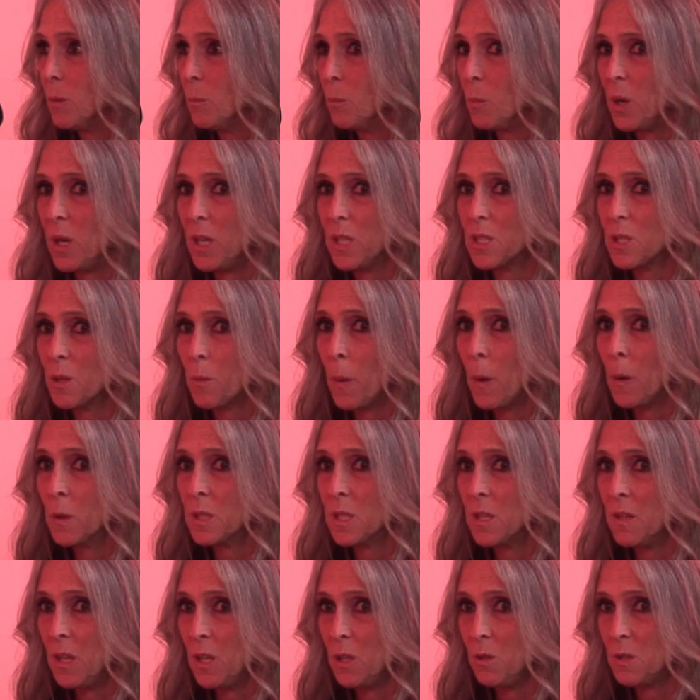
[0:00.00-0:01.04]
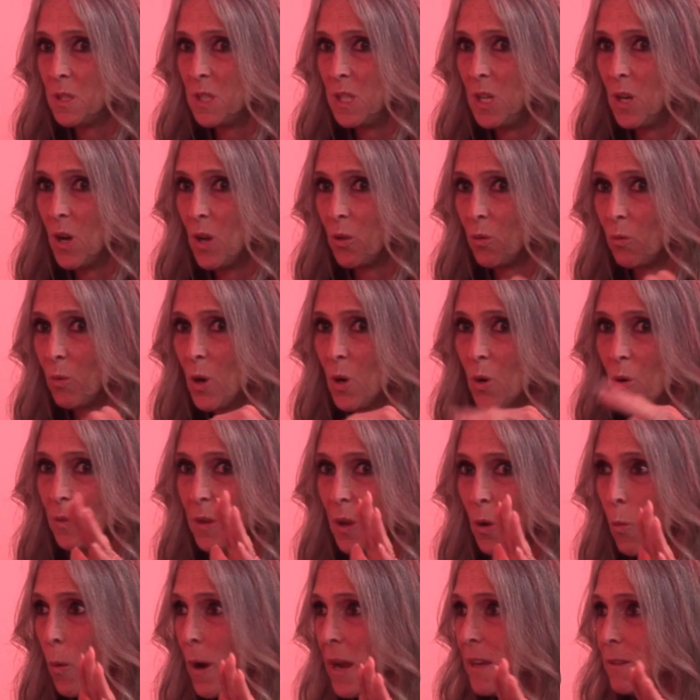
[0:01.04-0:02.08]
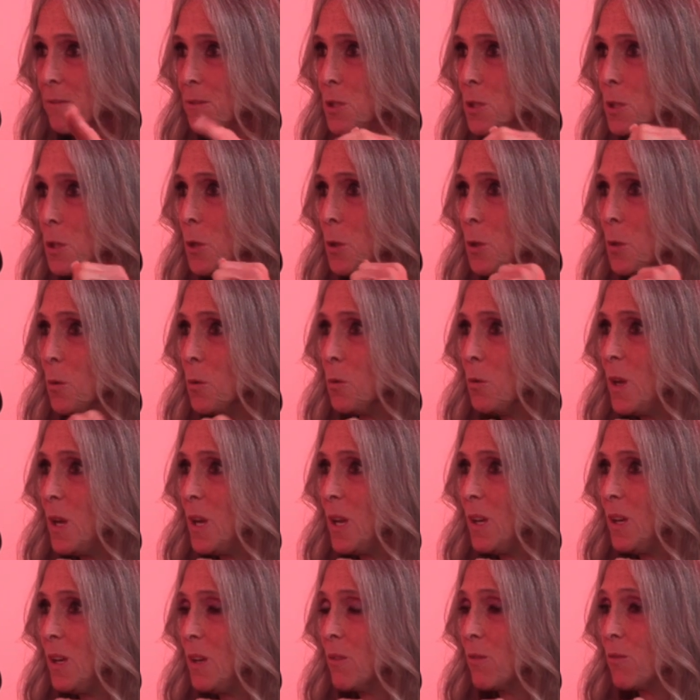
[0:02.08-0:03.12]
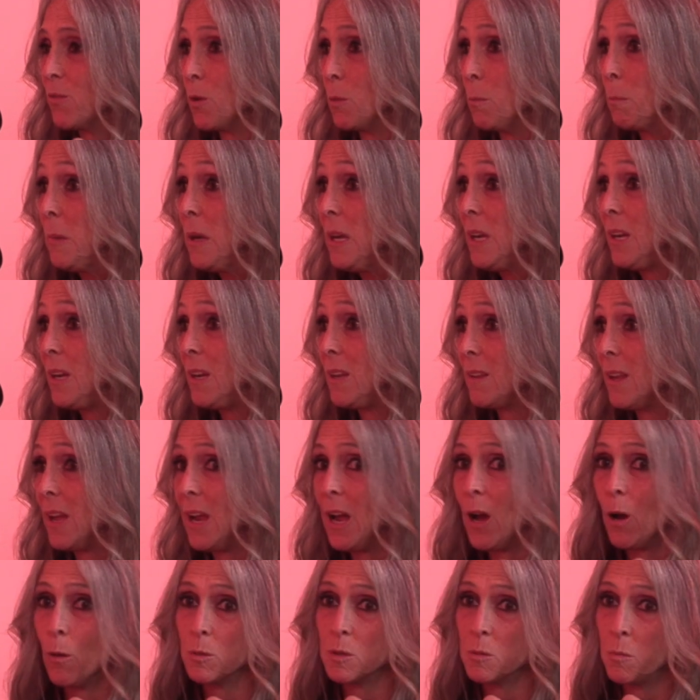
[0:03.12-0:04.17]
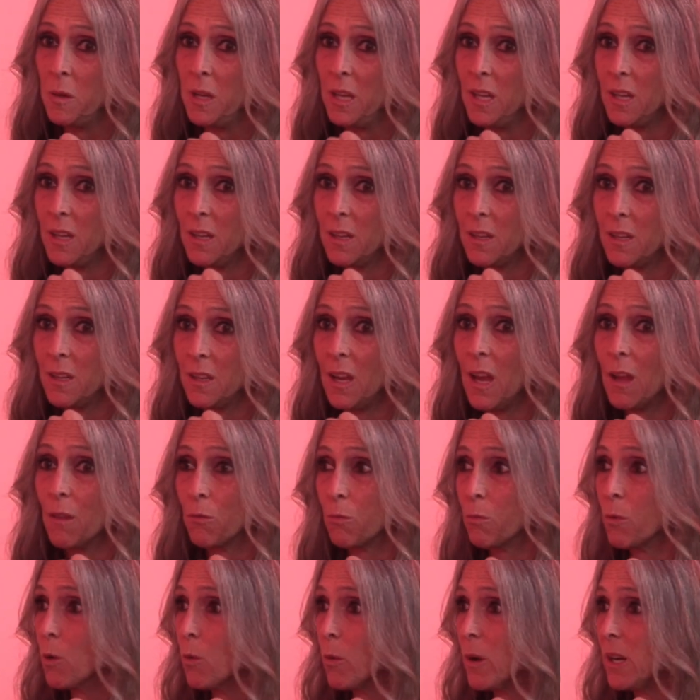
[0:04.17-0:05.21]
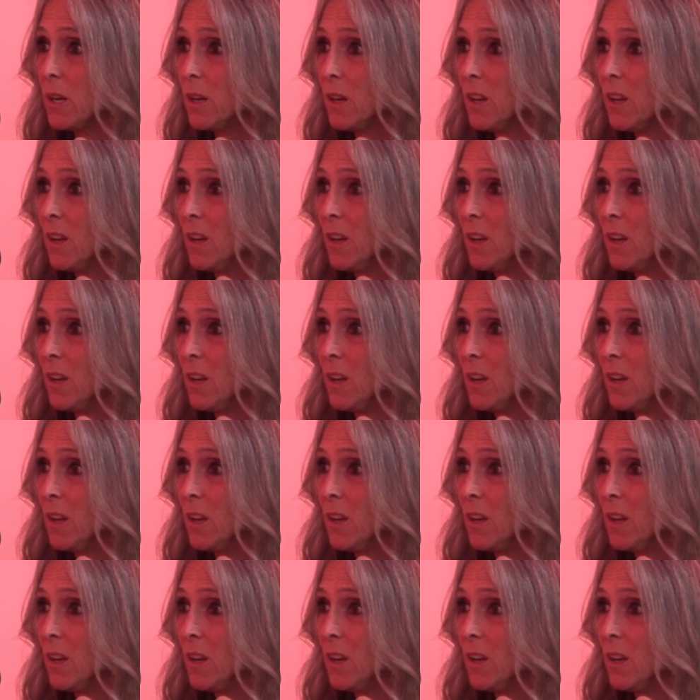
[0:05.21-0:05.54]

but it's the person that you see on the road that waves to you that, for me, that helps me get through it.